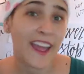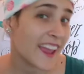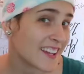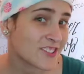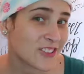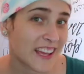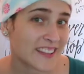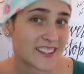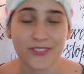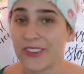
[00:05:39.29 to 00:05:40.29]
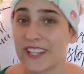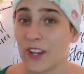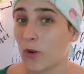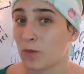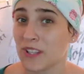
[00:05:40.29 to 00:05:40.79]
and you like this
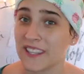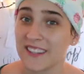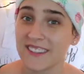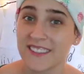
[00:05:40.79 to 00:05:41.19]
video, please